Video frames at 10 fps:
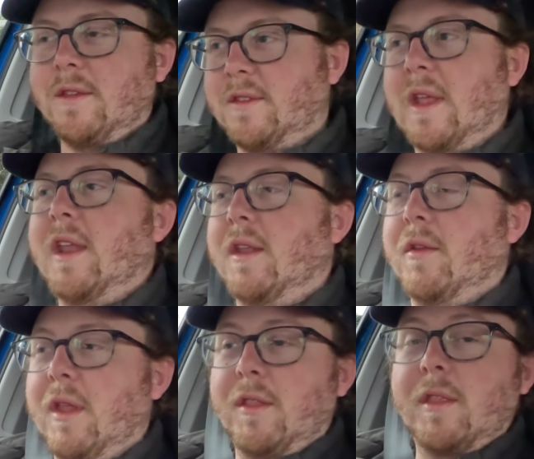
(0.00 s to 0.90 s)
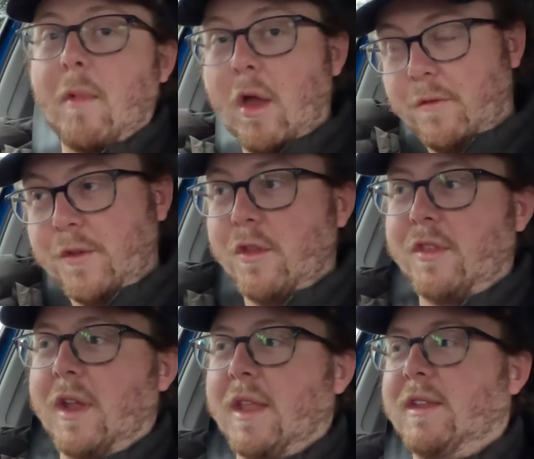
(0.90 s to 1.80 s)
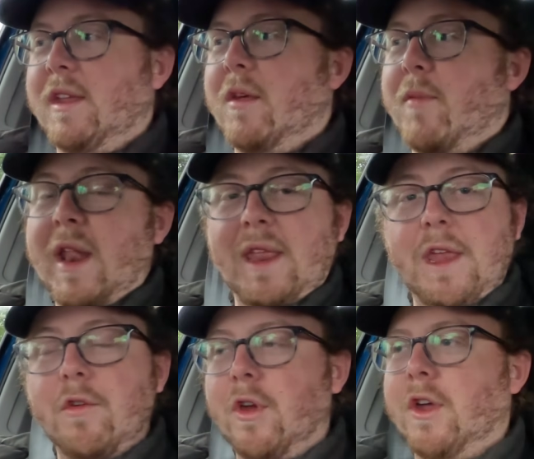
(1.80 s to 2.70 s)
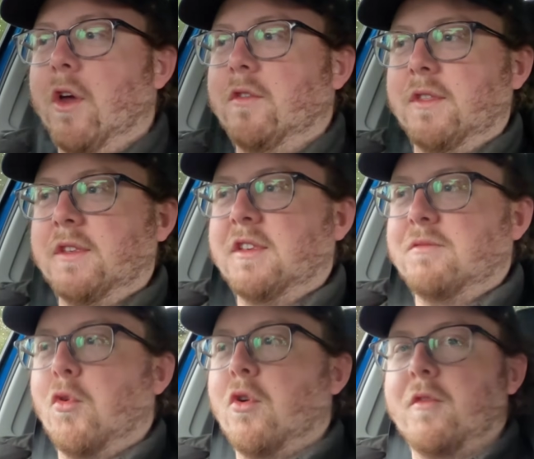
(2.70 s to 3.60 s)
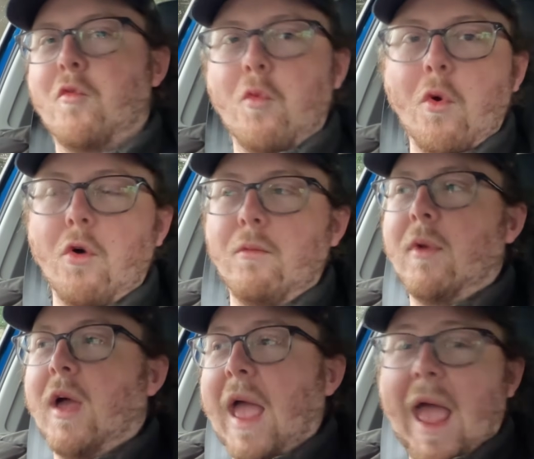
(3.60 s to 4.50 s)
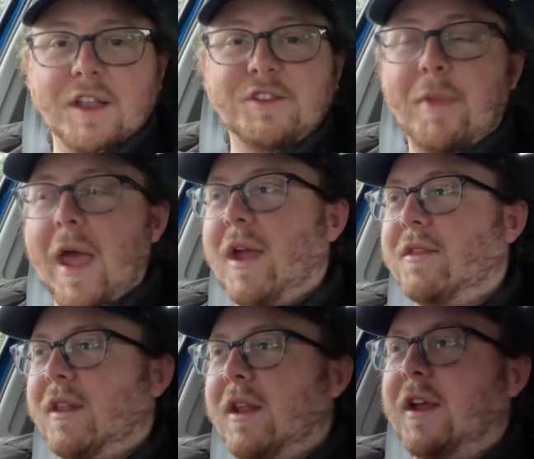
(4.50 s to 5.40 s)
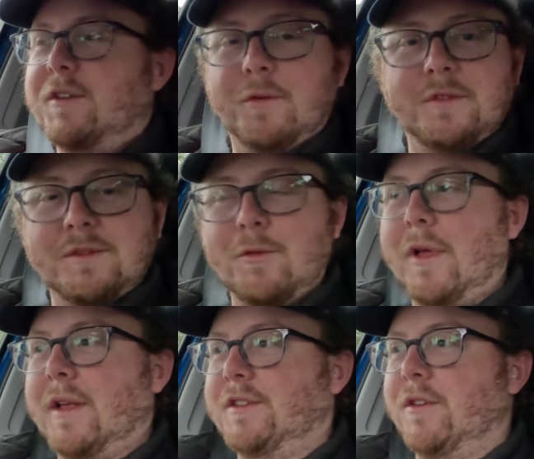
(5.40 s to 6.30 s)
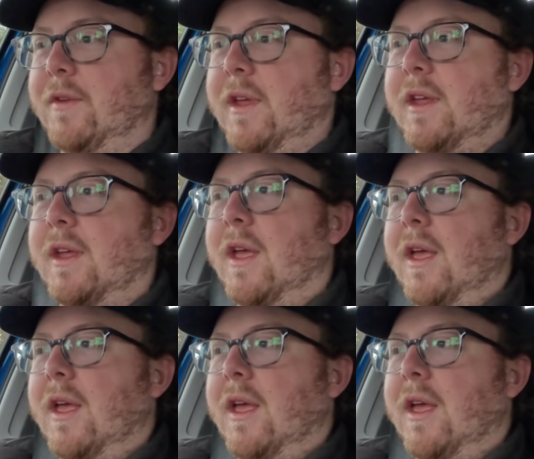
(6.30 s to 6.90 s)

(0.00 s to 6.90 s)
said it in my review that I did about a year ago that this is more of a warm hatchback than an actual small SUV.